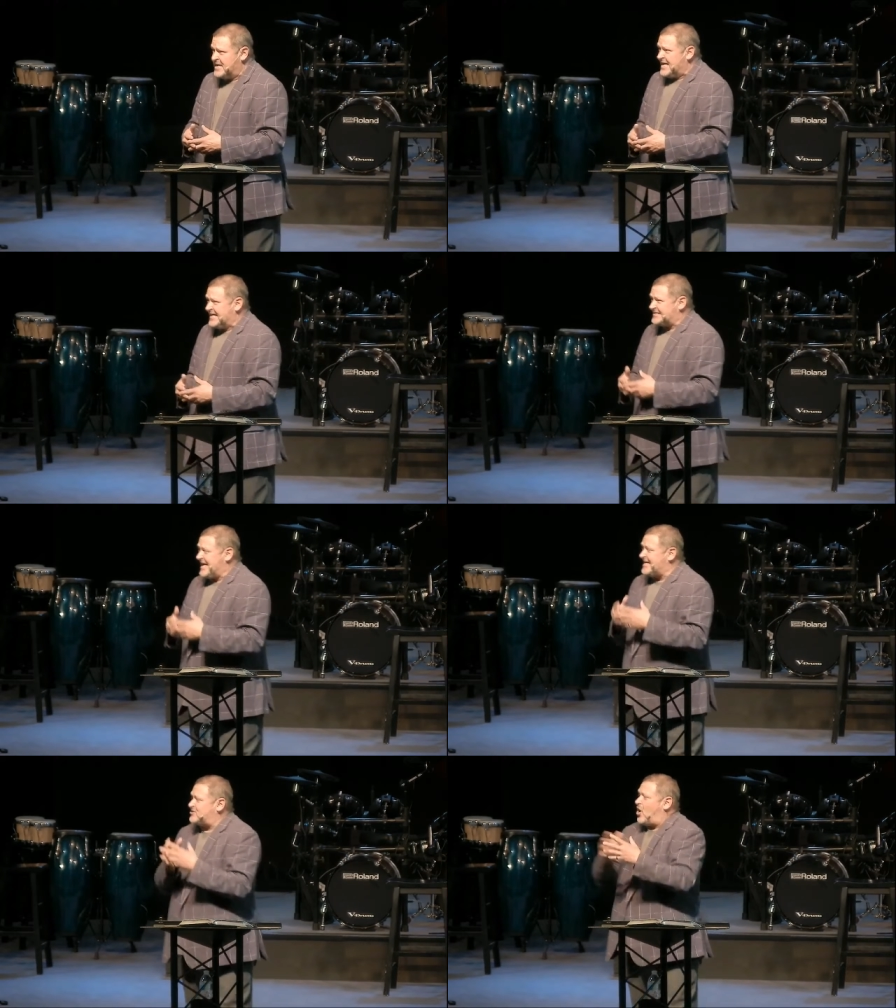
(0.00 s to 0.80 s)
It
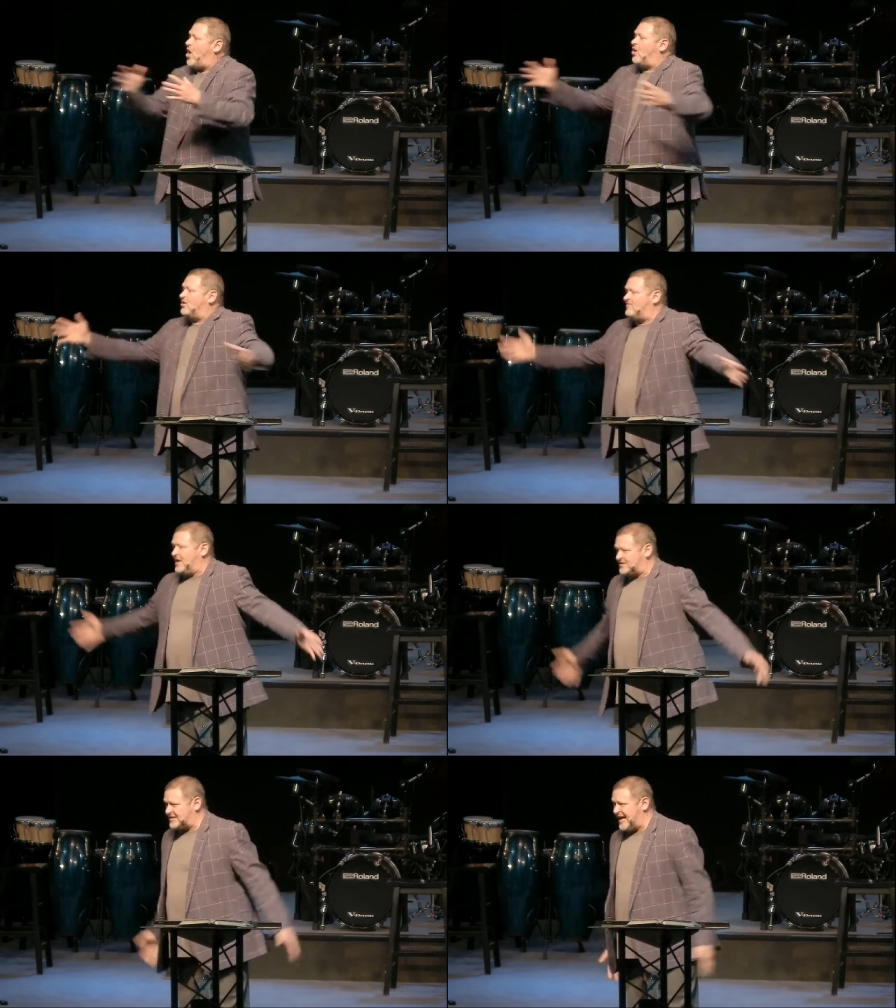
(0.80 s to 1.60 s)
takes all of
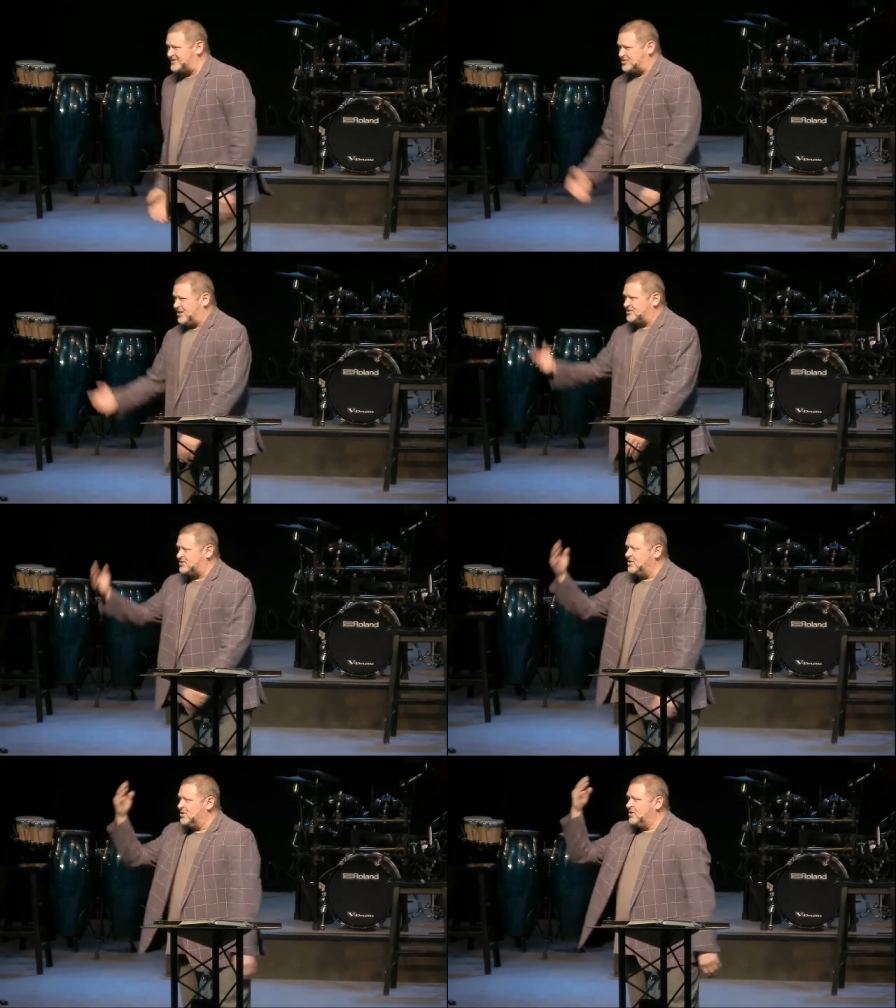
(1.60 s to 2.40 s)
us, not just
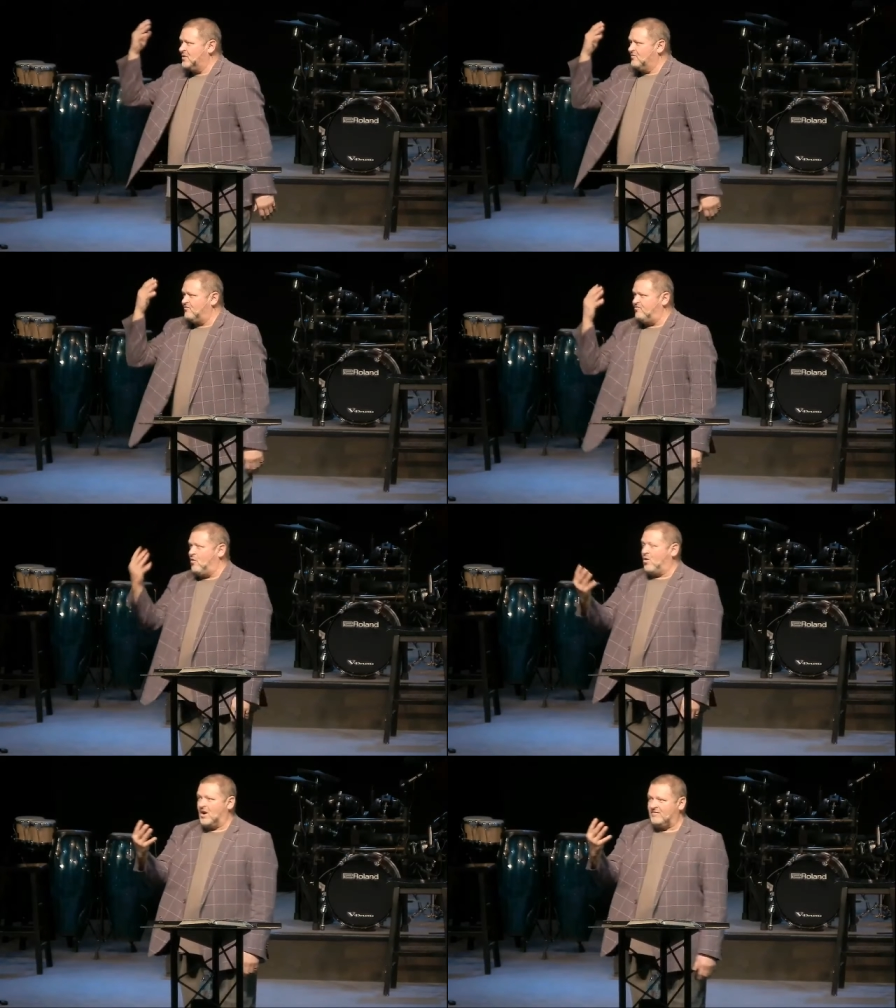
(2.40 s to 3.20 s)

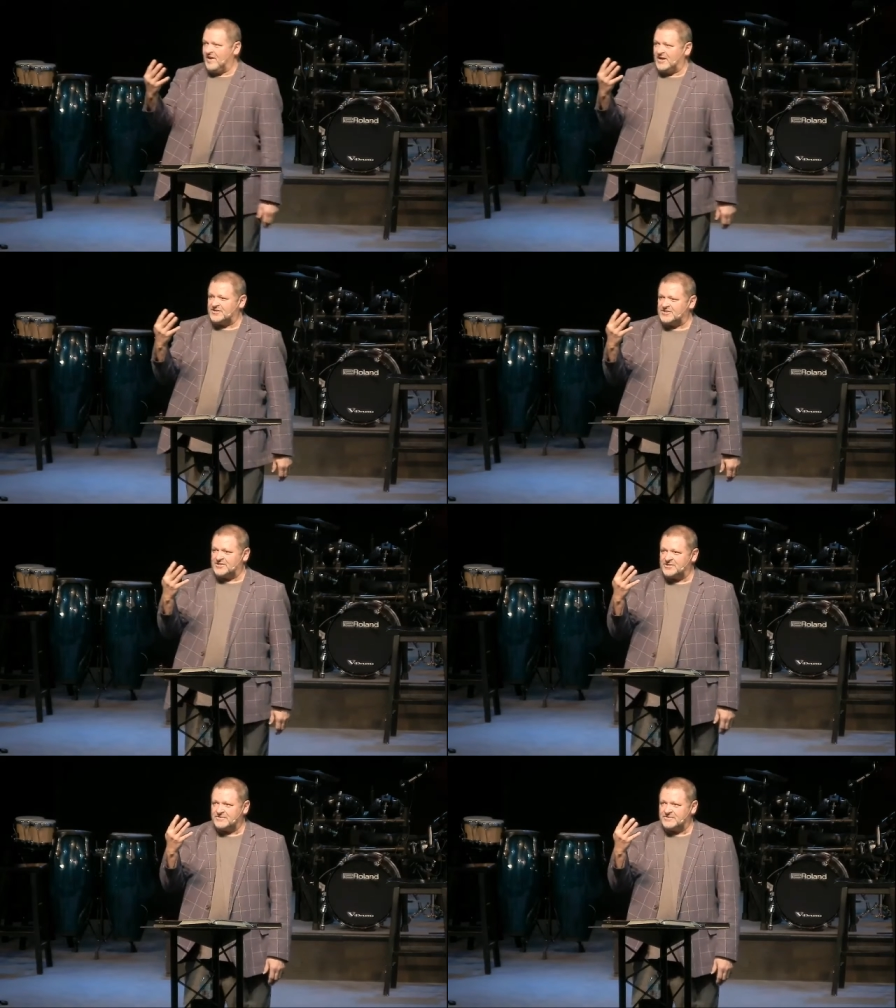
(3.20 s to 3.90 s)
four of us.